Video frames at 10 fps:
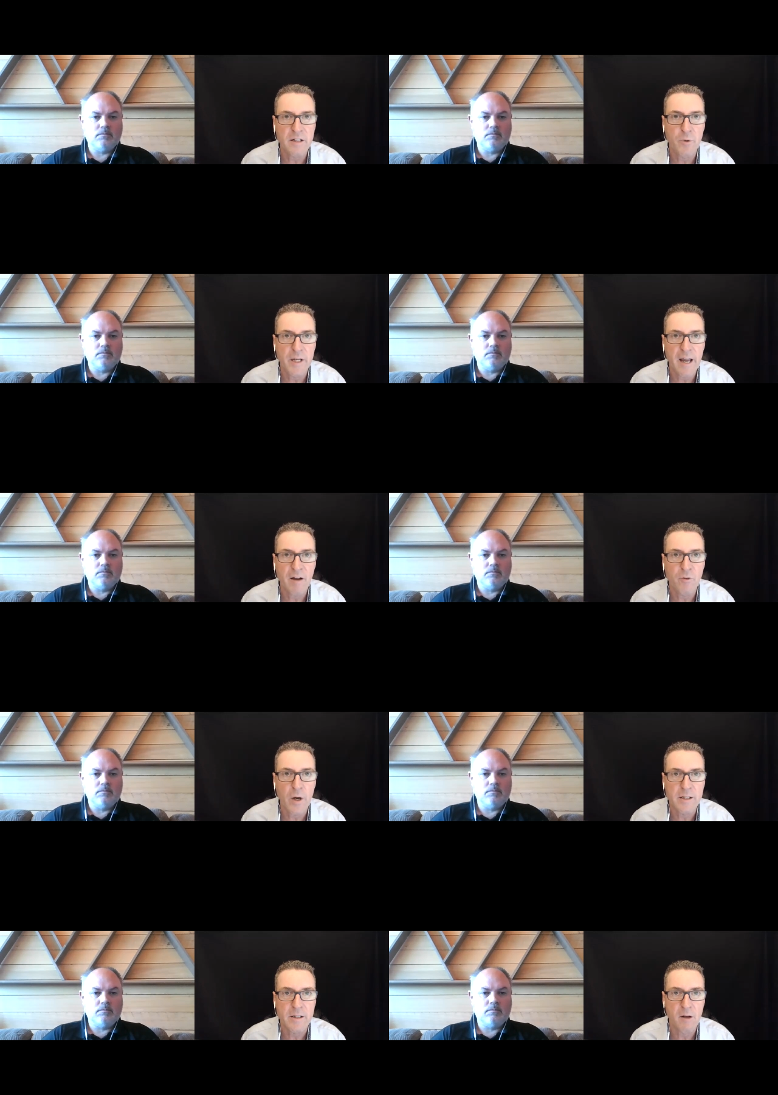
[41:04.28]
Speaker 1: that we have
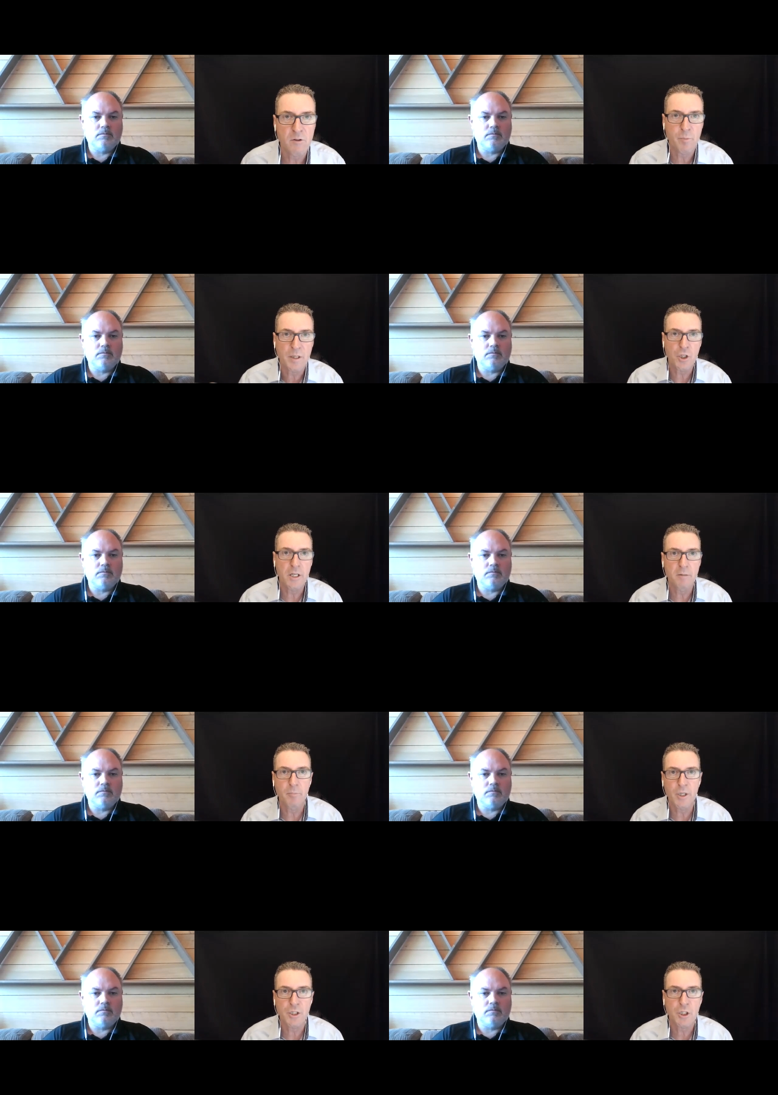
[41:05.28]
right now, especially in
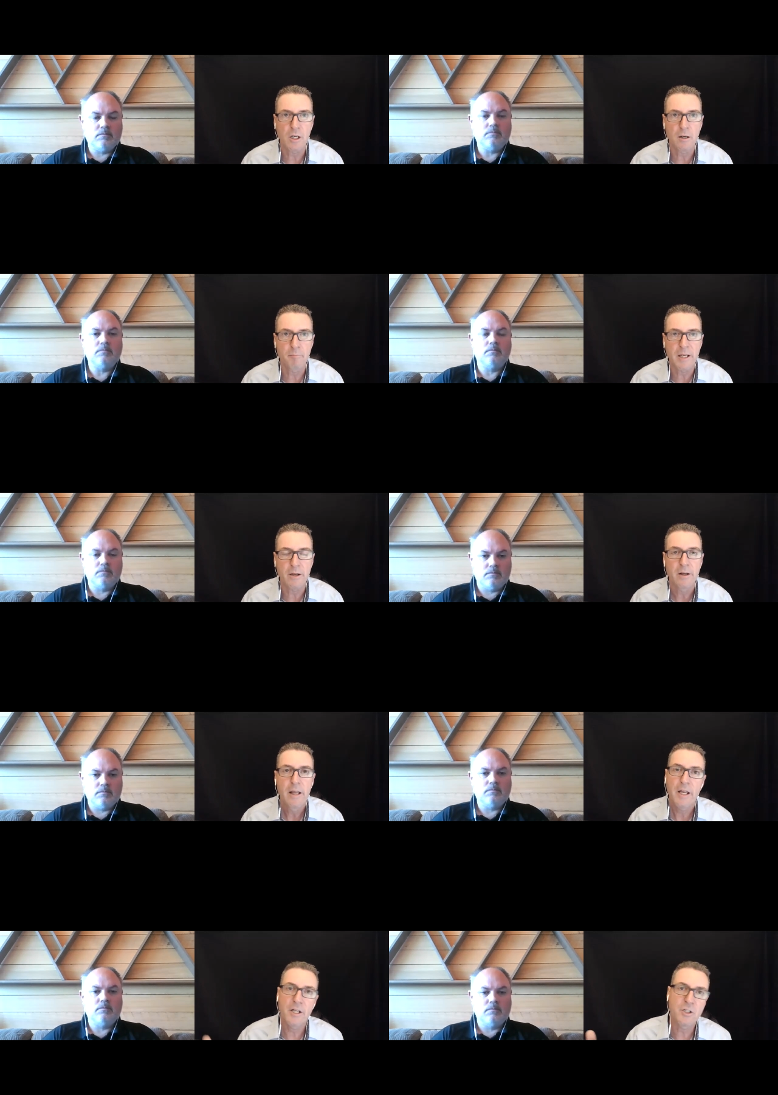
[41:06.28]
British Columbia,
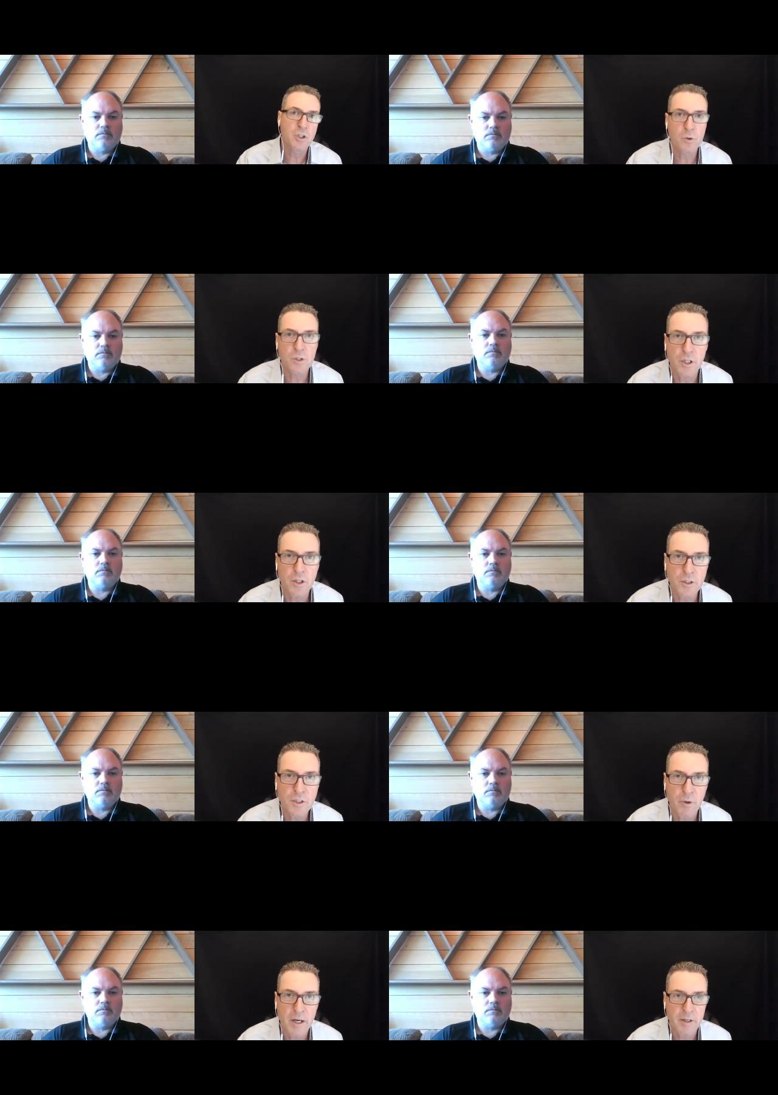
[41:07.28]
it shows the
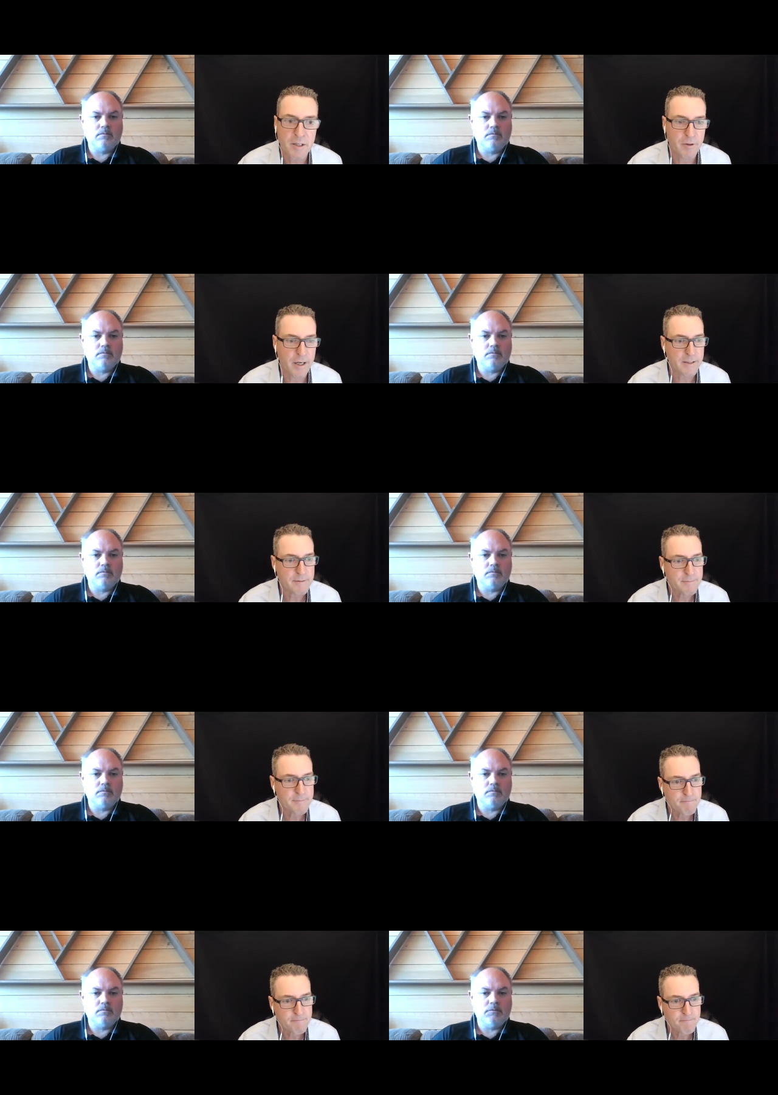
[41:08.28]
contrary, right?
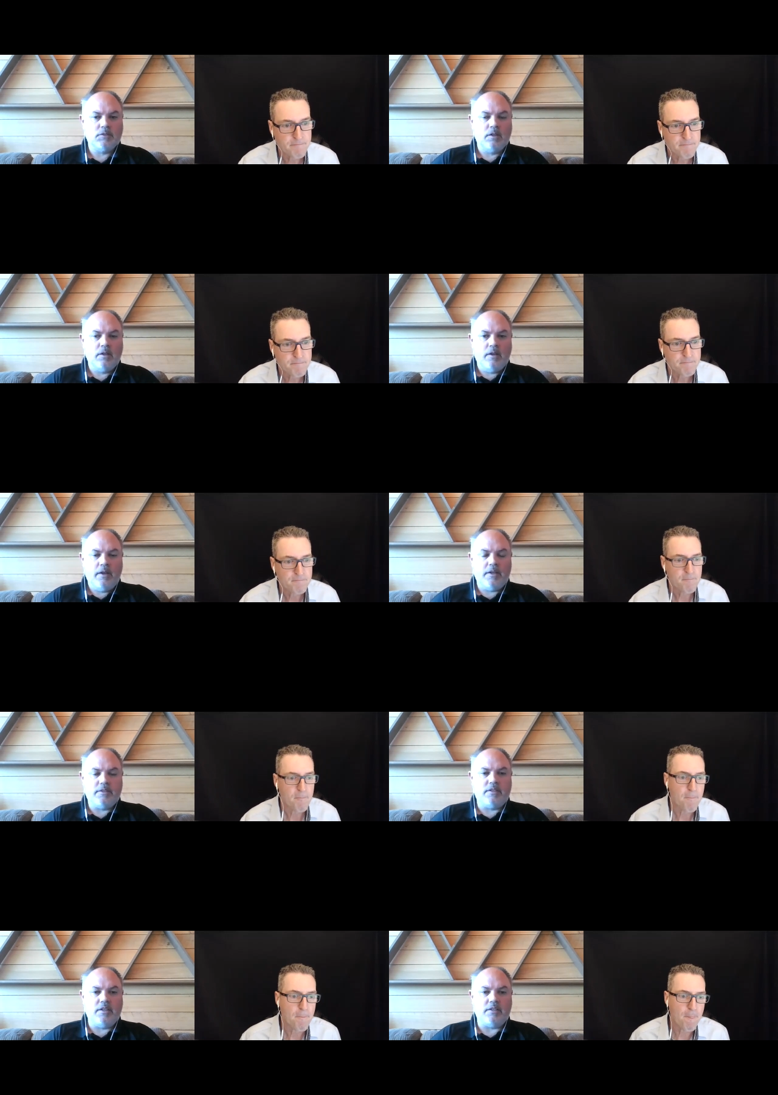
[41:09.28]

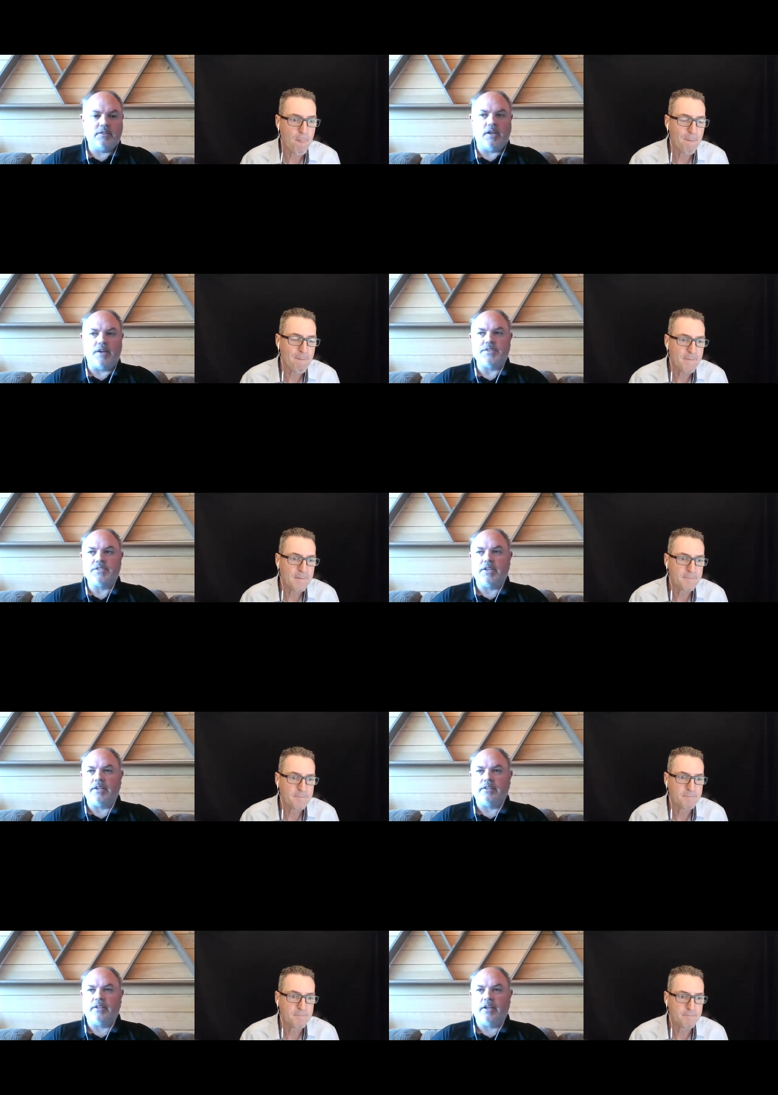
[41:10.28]
Speaker 2: It does.
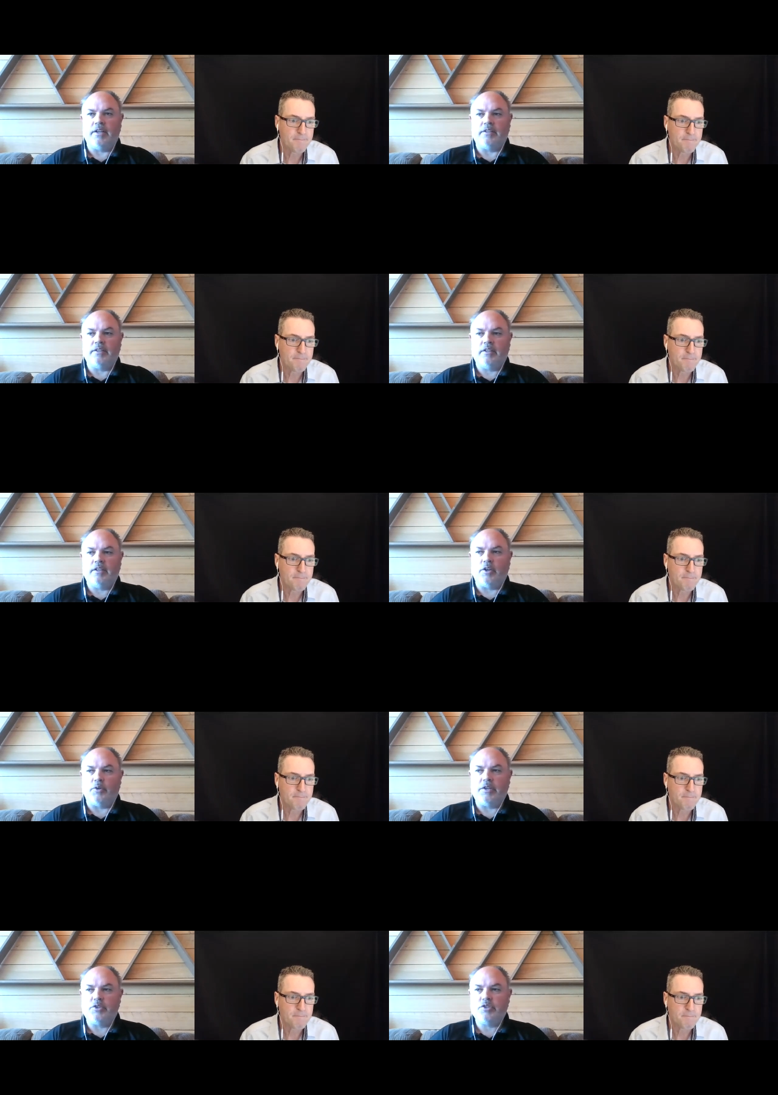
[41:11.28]
And you know,
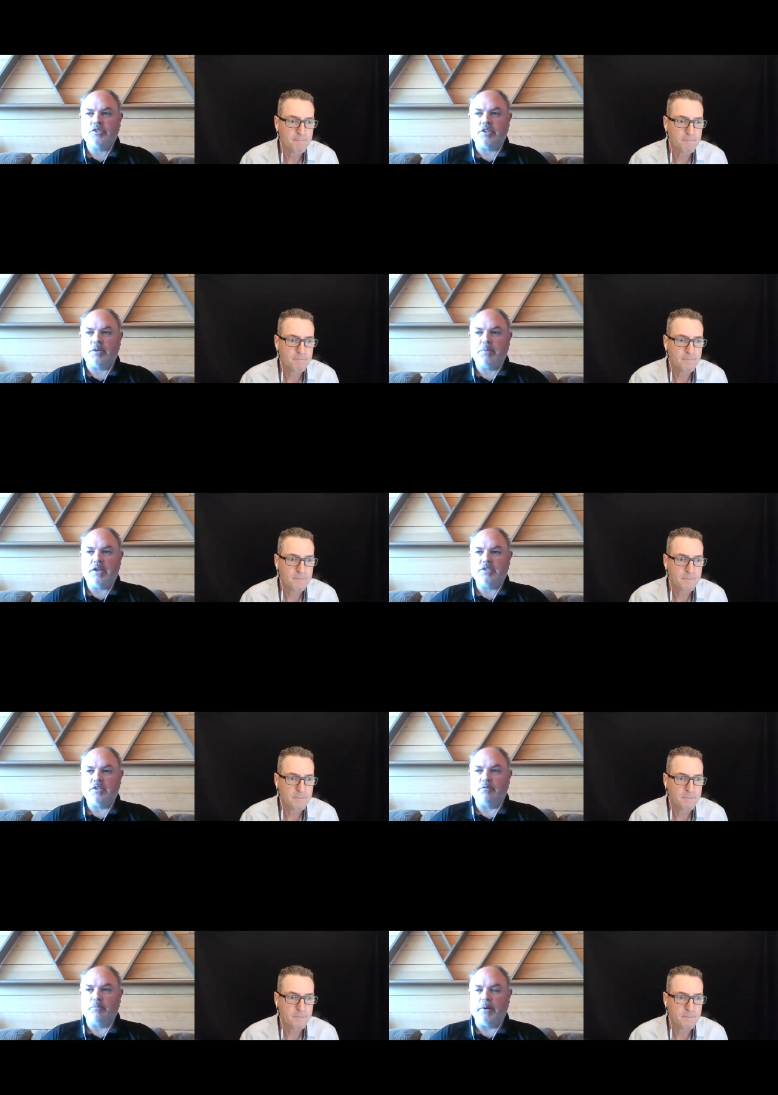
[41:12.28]
the interesting piece
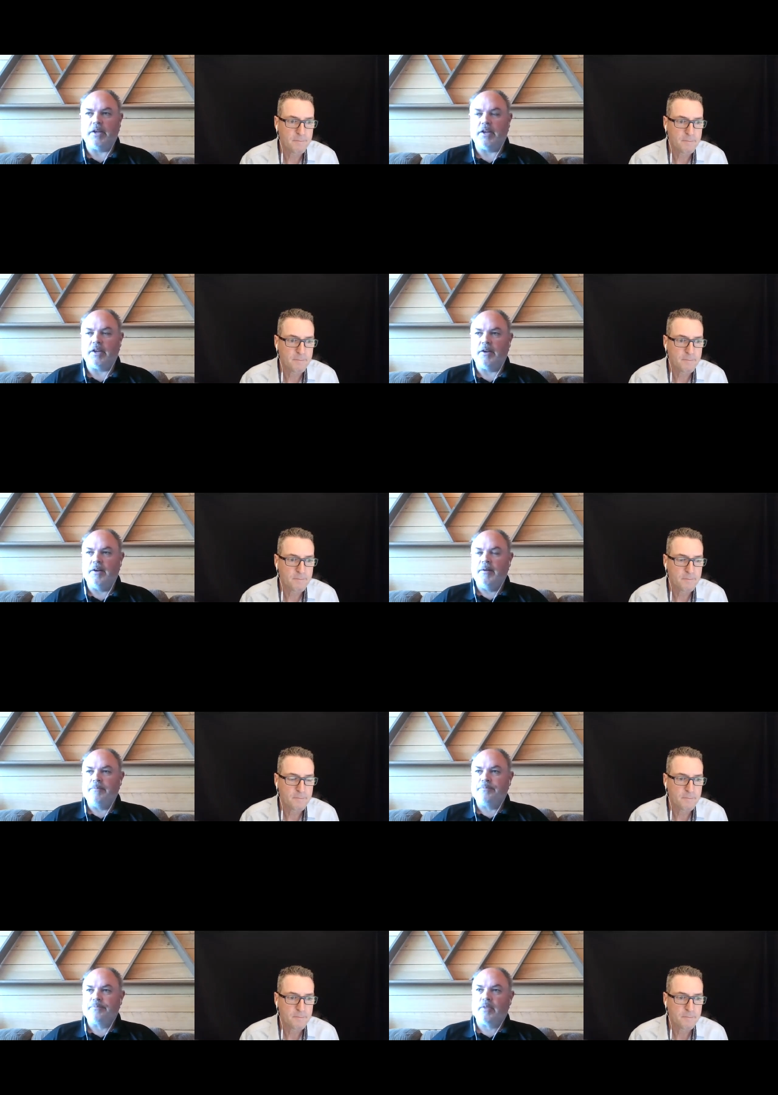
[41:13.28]
of bringing
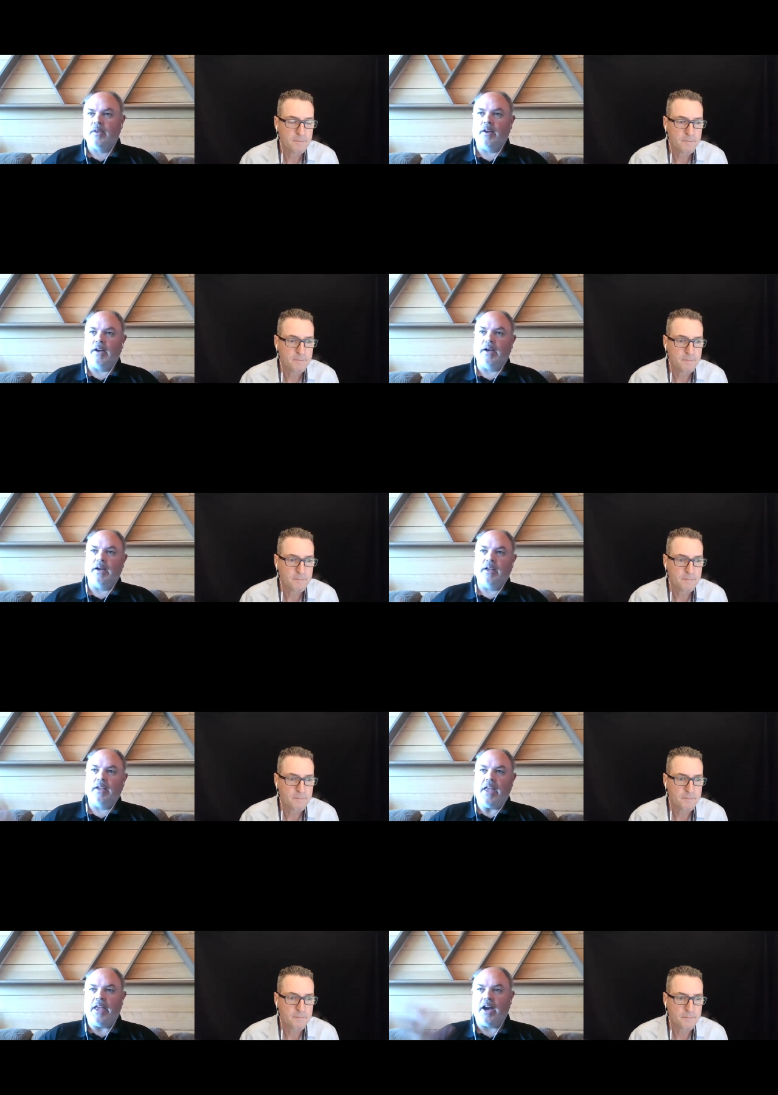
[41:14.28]

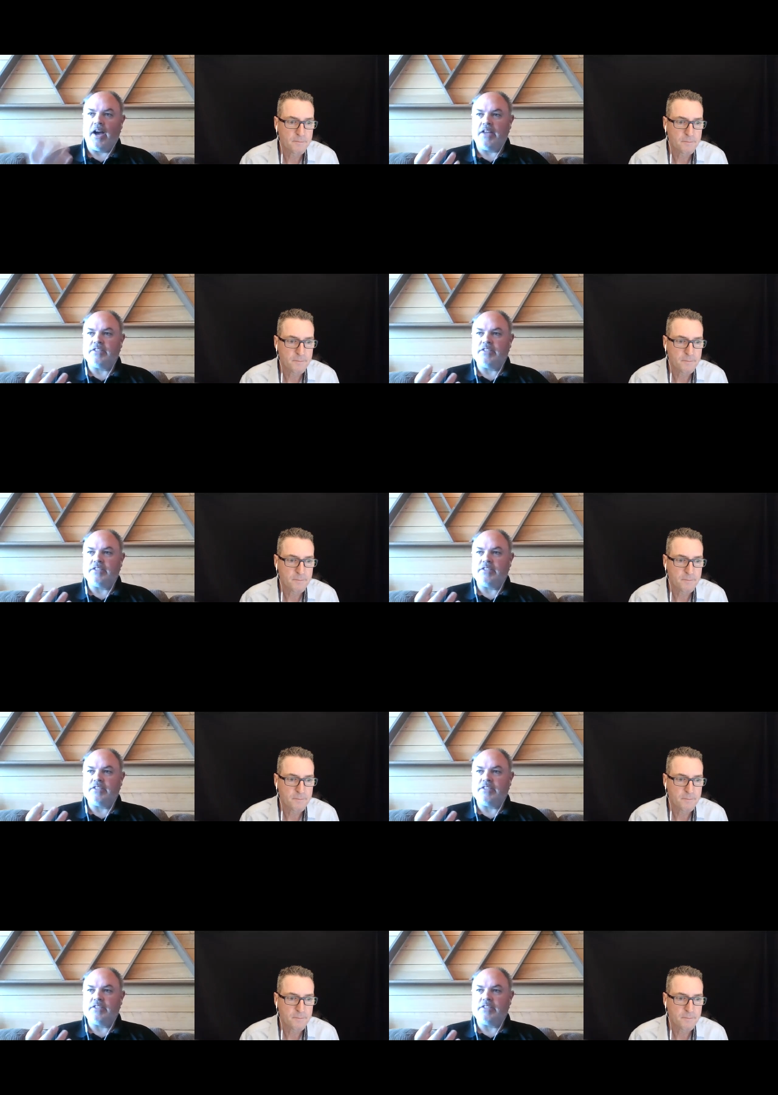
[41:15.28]
AI